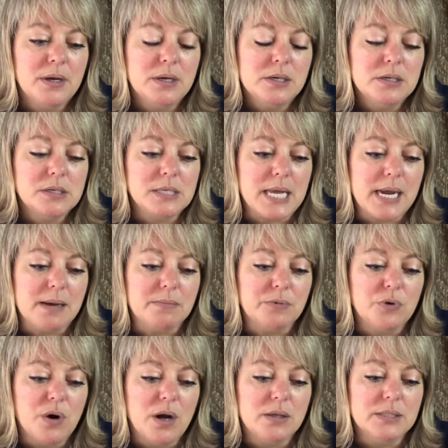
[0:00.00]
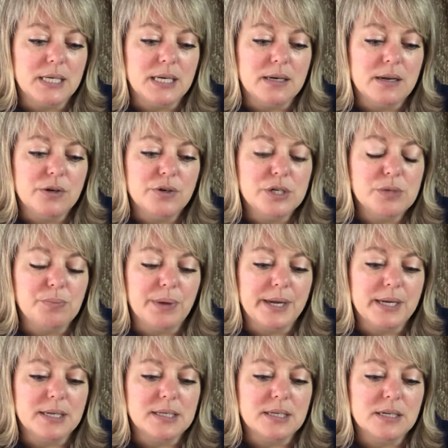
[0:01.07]
Sam crawled in under his
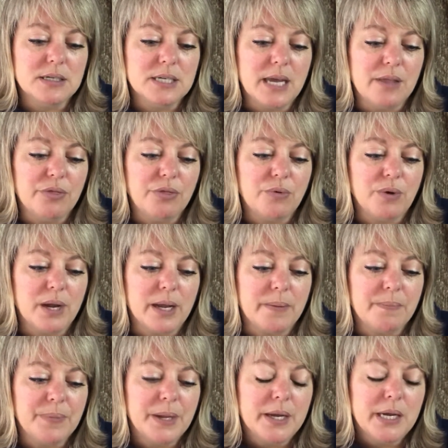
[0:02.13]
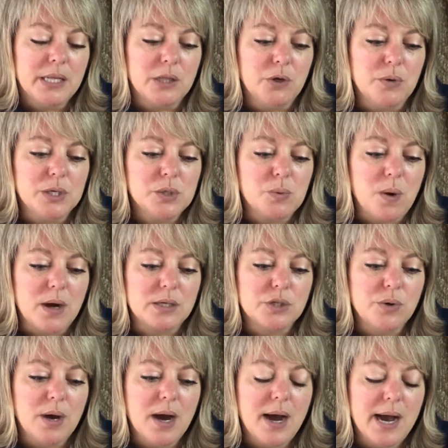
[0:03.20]
blankets in tent 3. Louis walked to
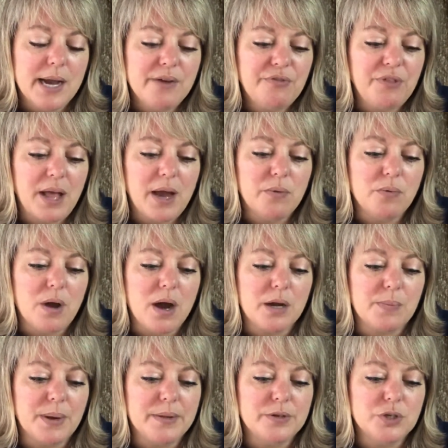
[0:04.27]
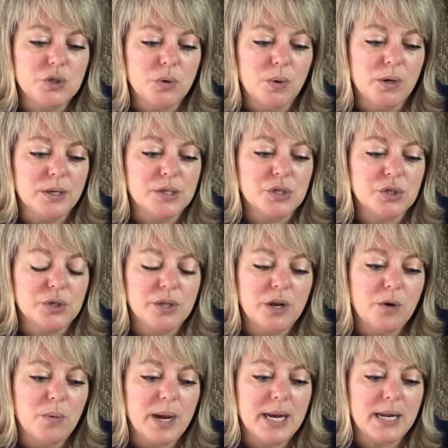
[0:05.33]
a high, flat rock by the shore and stood
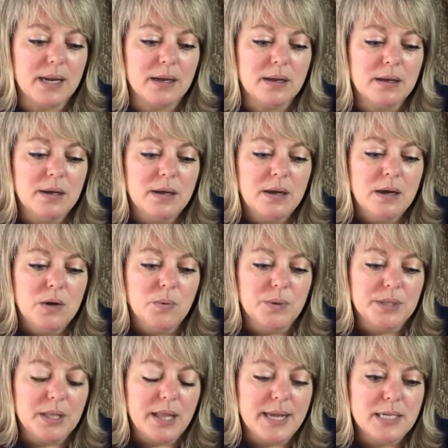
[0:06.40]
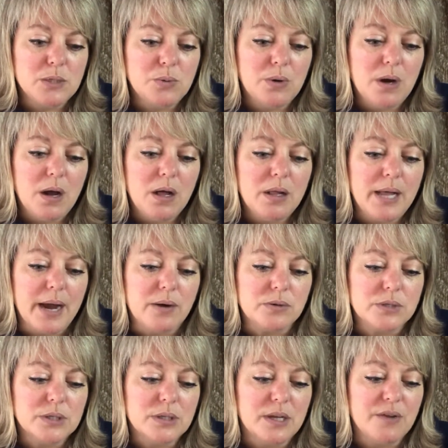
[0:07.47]
there waiting. When the lights were all
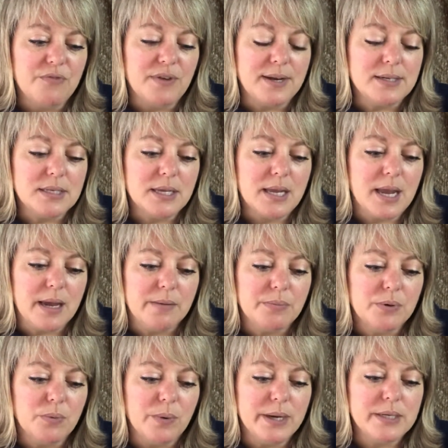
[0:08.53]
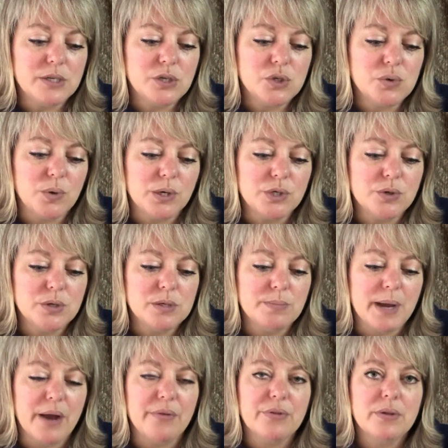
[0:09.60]
out, he faced the camp, raised his horn to his
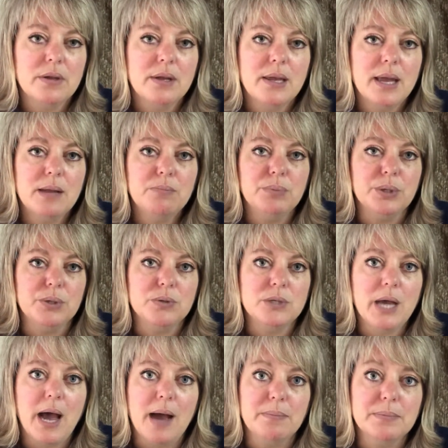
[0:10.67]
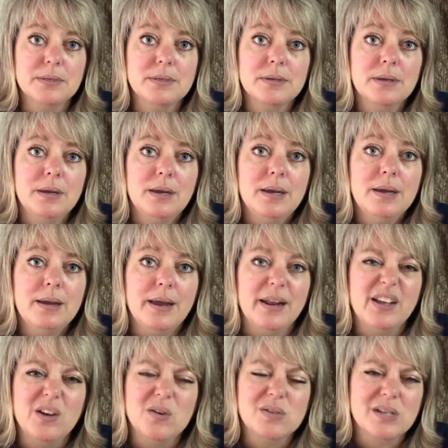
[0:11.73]
mouth, and blew taps. And
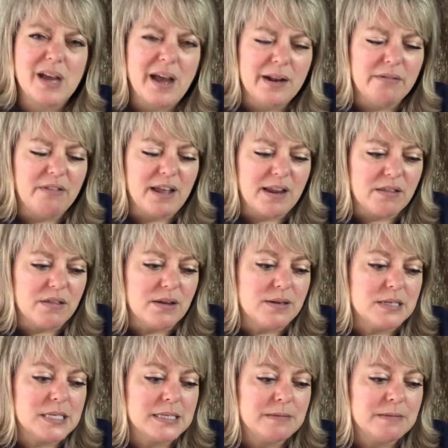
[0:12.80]
it goes kind of like this.